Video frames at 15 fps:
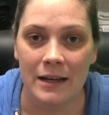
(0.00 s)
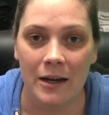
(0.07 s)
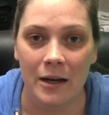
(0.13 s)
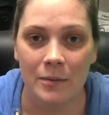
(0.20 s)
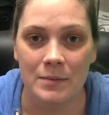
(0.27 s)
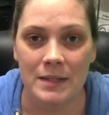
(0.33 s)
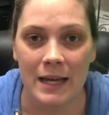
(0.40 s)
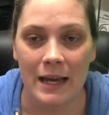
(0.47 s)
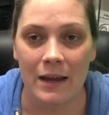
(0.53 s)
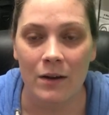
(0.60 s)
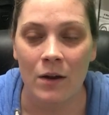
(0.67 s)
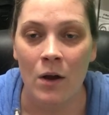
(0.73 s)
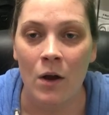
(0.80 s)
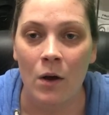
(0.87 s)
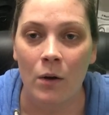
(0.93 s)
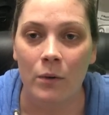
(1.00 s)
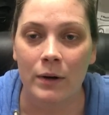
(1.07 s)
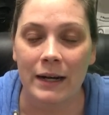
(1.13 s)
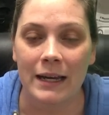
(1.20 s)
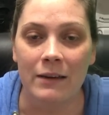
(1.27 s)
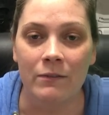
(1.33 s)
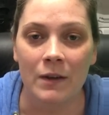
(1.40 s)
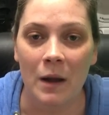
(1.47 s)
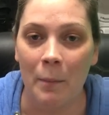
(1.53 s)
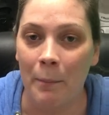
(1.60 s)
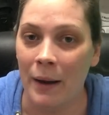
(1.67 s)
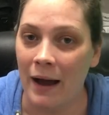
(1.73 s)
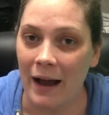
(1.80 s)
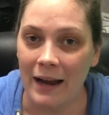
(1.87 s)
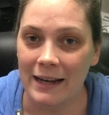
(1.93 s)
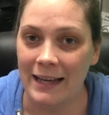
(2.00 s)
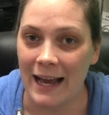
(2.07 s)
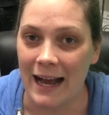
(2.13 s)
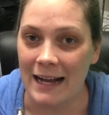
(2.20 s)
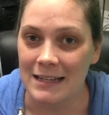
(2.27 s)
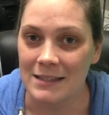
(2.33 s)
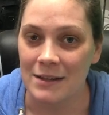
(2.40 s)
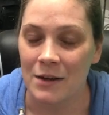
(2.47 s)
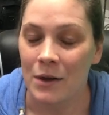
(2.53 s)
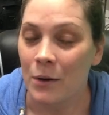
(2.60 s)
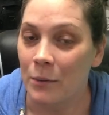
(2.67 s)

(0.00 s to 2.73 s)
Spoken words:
update or even a podcast,